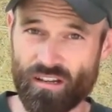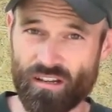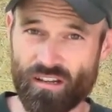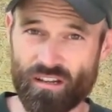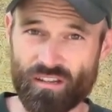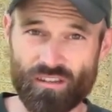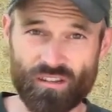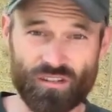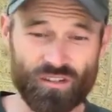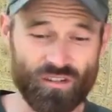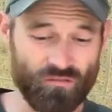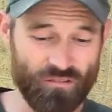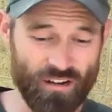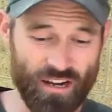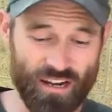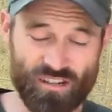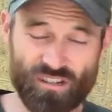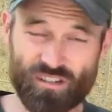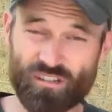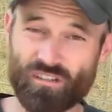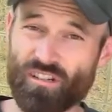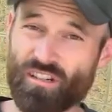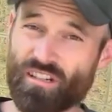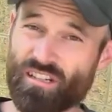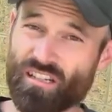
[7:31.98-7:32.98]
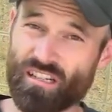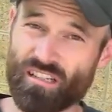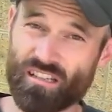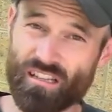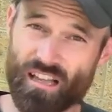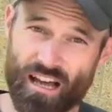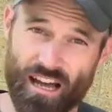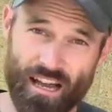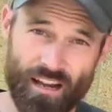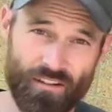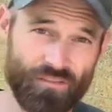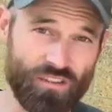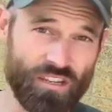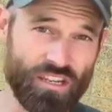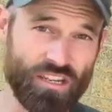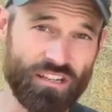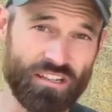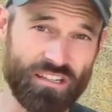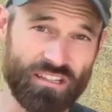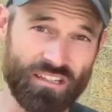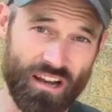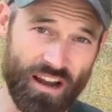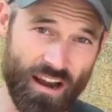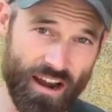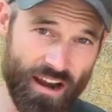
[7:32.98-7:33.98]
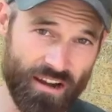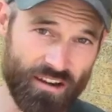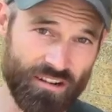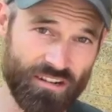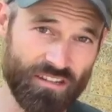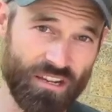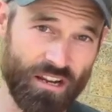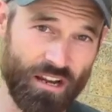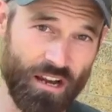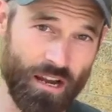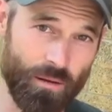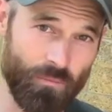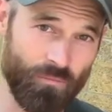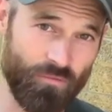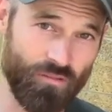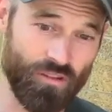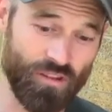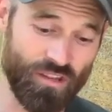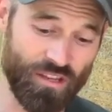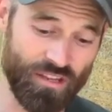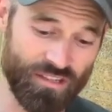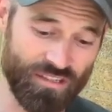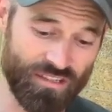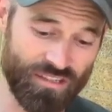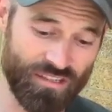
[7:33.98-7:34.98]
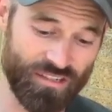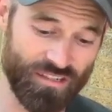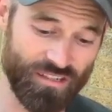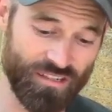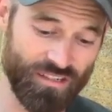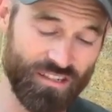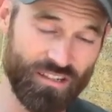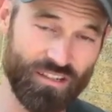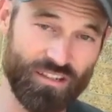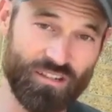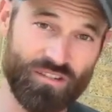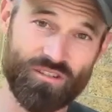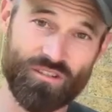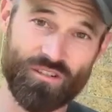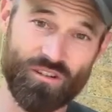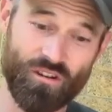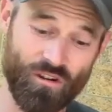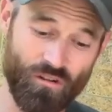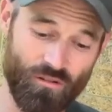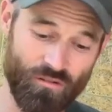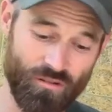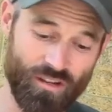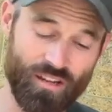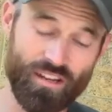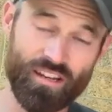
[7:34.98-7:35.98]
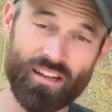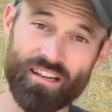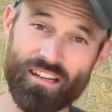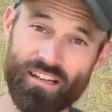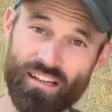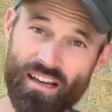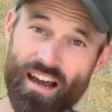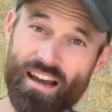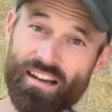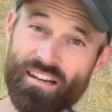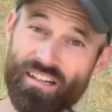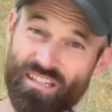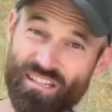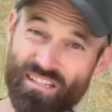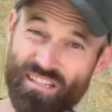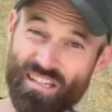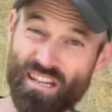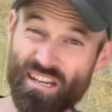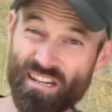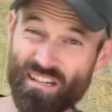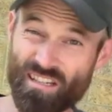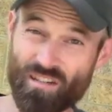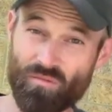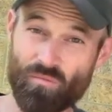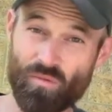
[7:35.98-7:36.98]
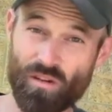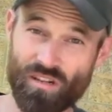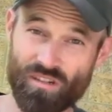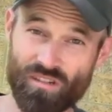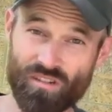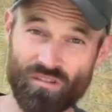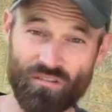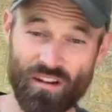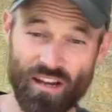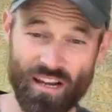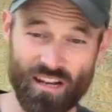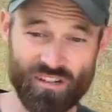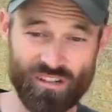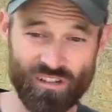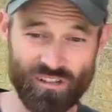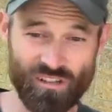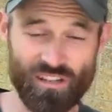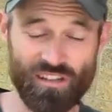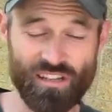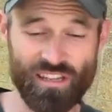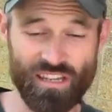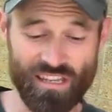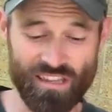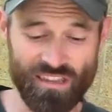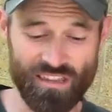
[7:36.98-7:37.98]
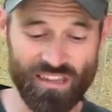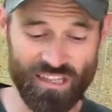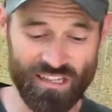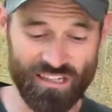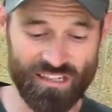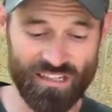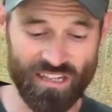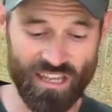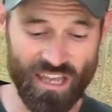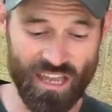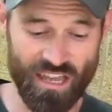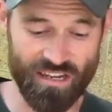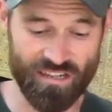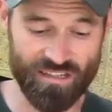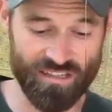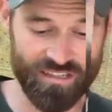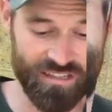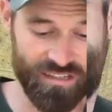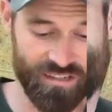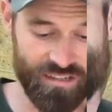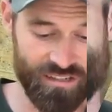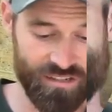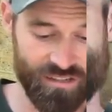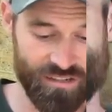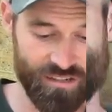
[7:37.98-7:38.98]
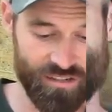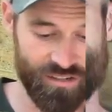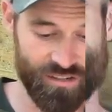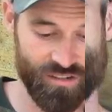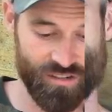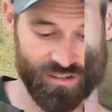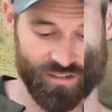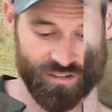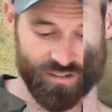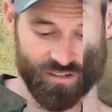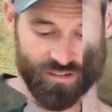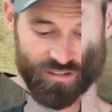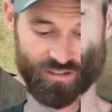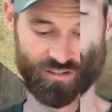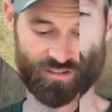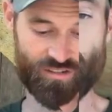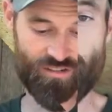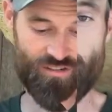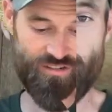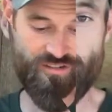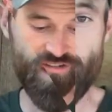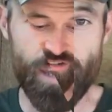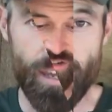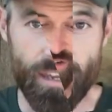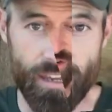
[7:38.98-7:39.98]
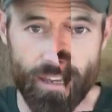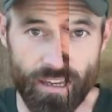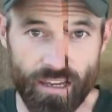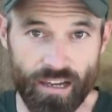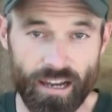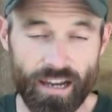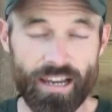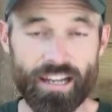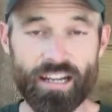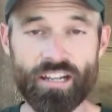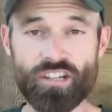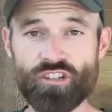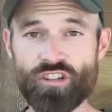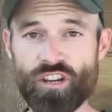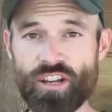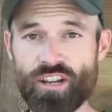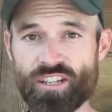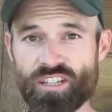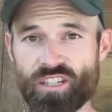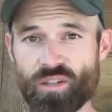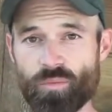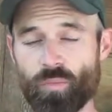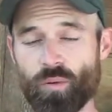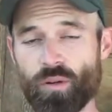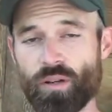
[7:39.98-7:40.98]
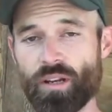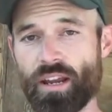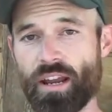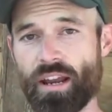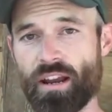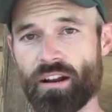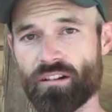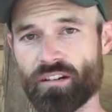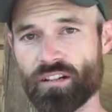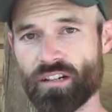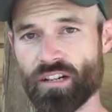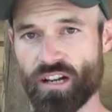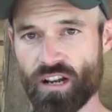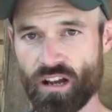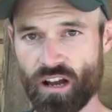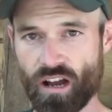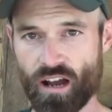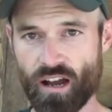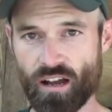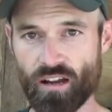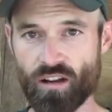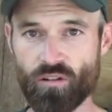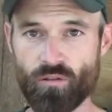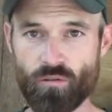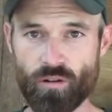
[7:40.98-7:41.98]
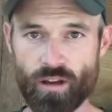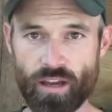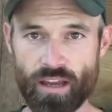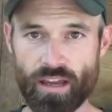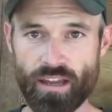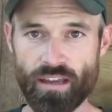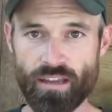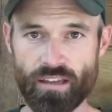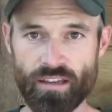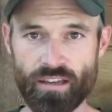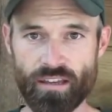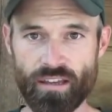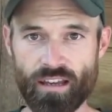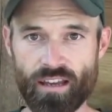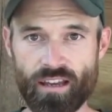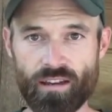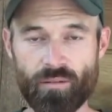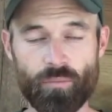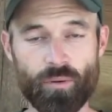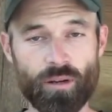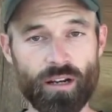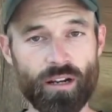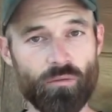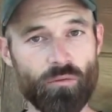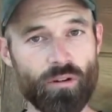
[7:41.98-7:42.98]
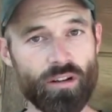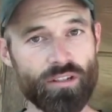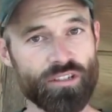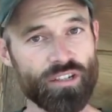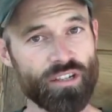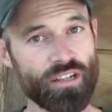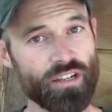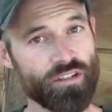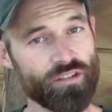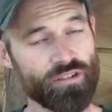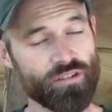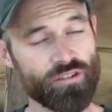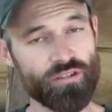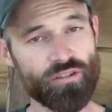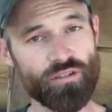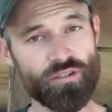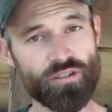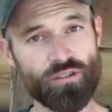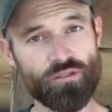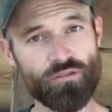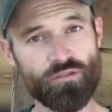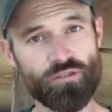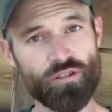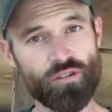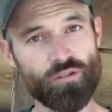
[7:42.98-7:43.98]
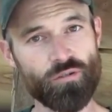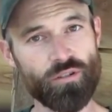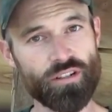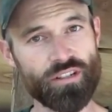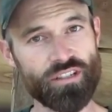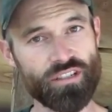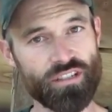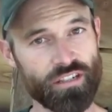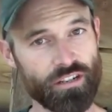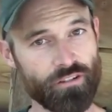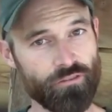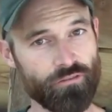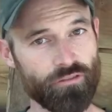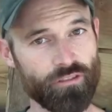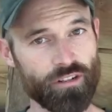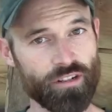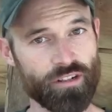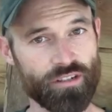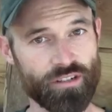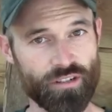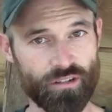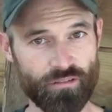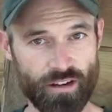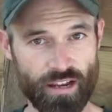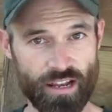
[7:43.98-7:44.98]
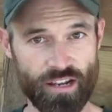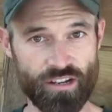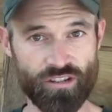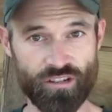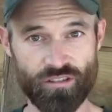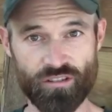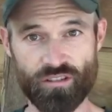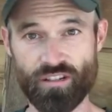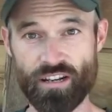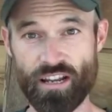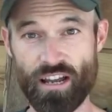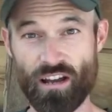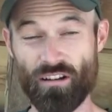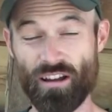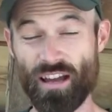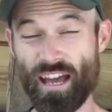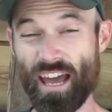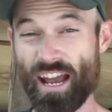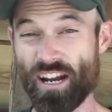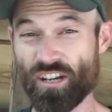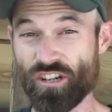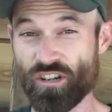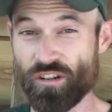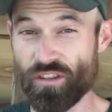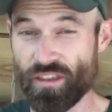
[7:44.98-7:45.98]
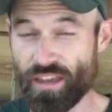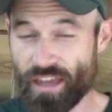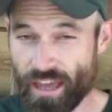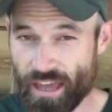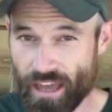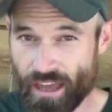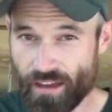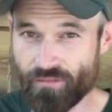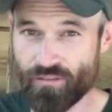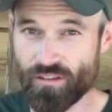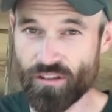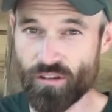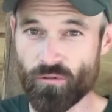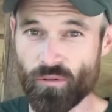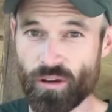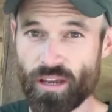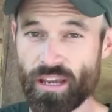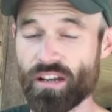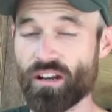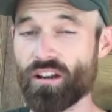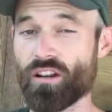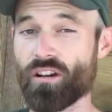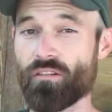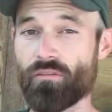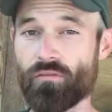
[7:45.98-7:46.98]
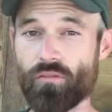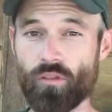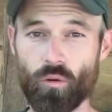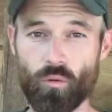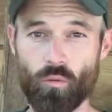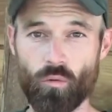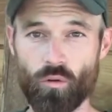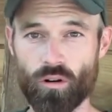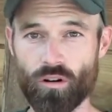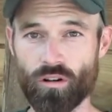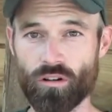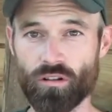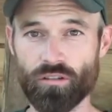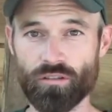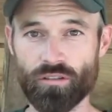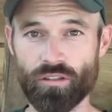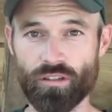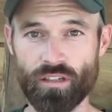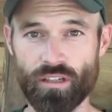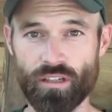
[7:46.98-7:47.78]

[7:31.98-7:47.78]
The tarantula is alive the entire time for this. So, kind of stinks to be a tarantula in this case. Okay, I had a chance to put Aragog away, but I want to introduce you to a different tarantula now, actually the heavyweight of the world.